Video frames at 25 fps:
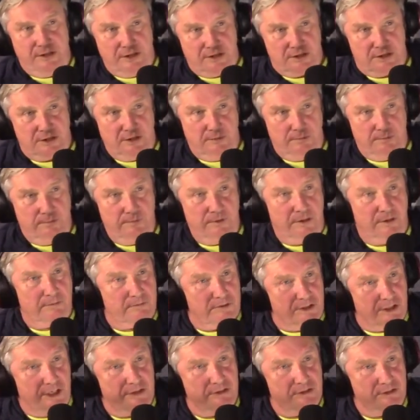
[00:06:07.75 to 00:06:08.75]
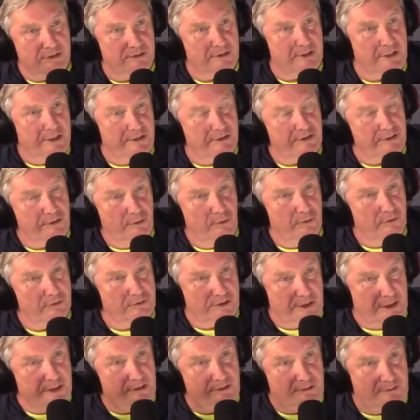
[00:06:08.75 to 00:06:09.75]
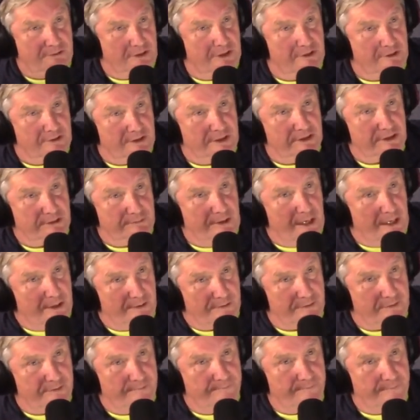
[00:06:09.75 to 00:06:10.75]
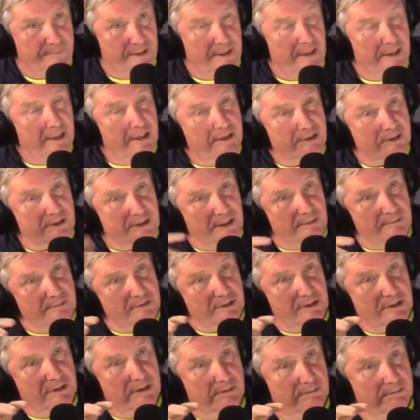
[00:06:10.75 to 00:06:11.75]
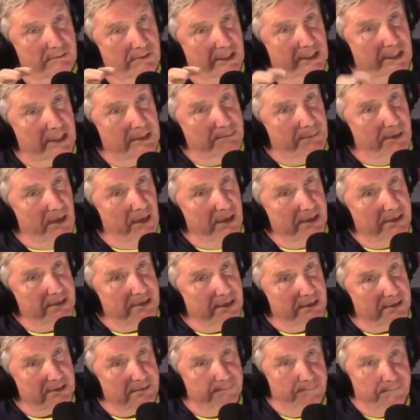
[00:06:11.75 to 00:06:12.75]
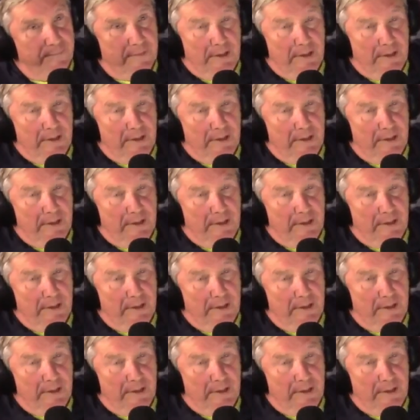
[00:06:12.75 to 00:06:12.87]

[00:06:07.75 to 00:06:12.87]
Let's see, change the order, change things around. So that was the thinking behind it.